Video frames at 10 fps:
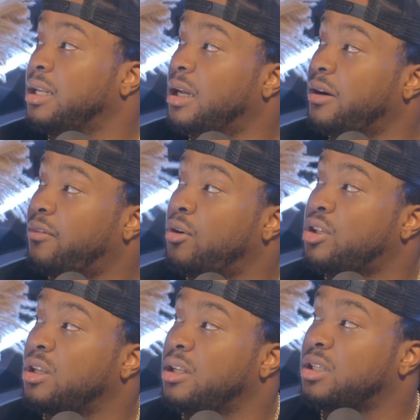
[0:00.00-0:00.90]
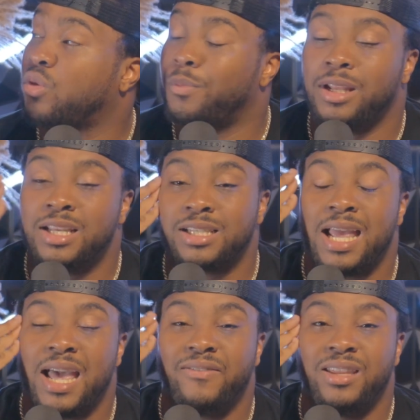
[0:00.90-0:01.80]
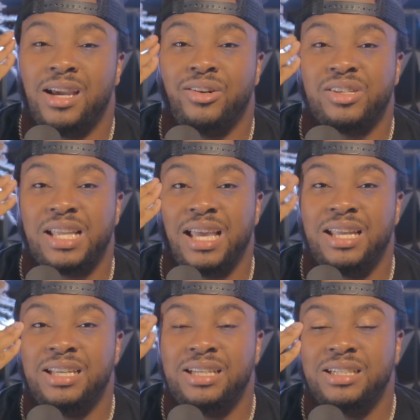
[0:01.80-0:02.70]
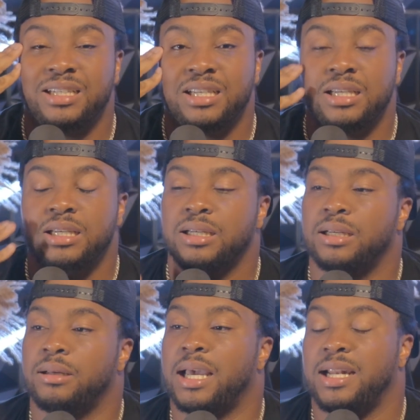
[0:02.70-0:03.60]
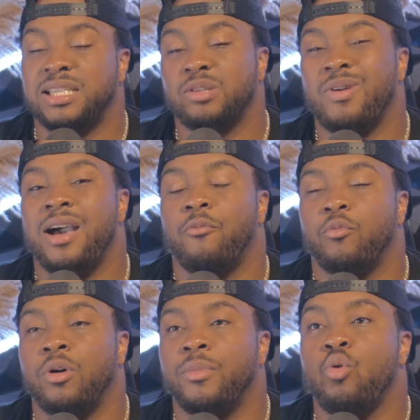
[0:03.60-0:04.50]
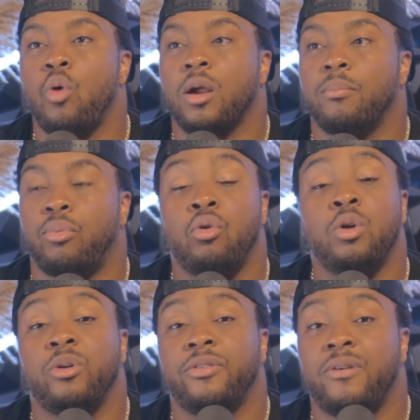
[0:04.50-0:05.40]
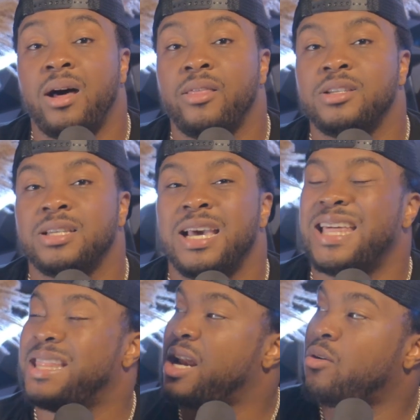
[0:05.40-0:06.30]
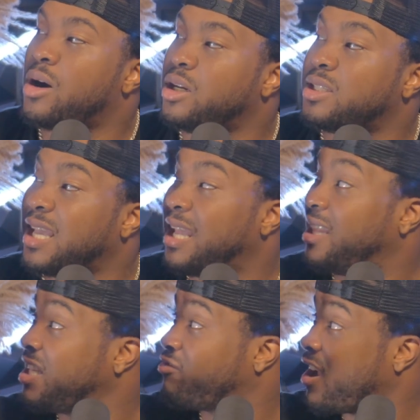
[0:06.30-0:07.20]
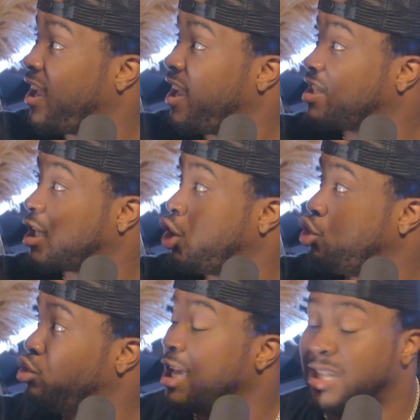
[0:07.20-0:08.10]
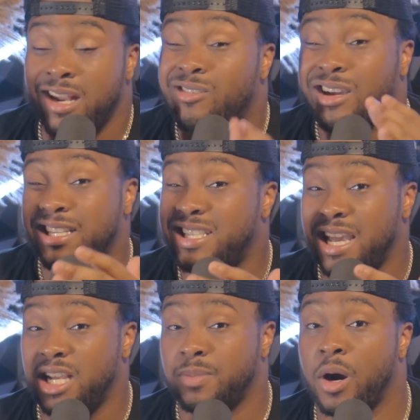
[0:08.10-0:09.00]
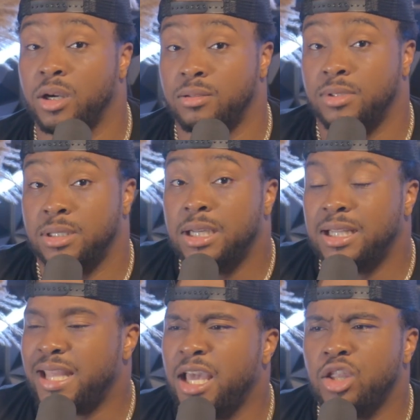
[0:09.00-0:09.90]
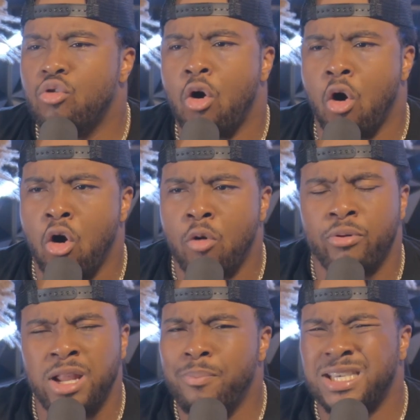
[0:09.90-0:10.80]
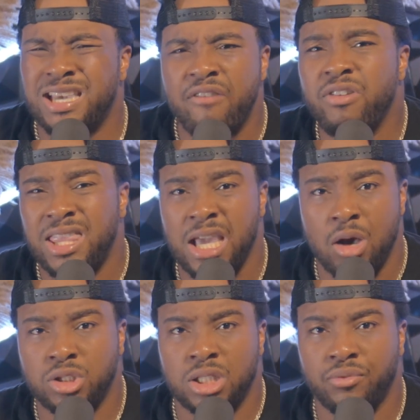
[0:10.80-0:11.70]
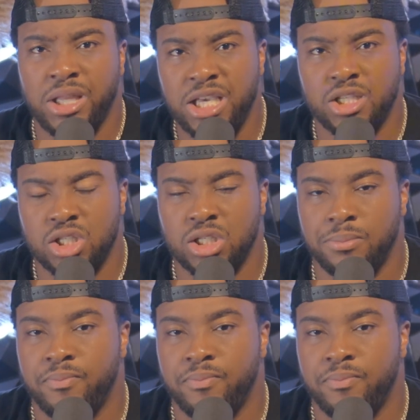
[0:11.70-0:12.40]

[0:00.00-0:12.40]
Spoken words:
Unfortunately, this woman doesn't have the understanding. And this is why when women who aren't born with fathers, they don't understand. This right here is a huge, they don't understand this part. They could do pretty much everything else in the relationship.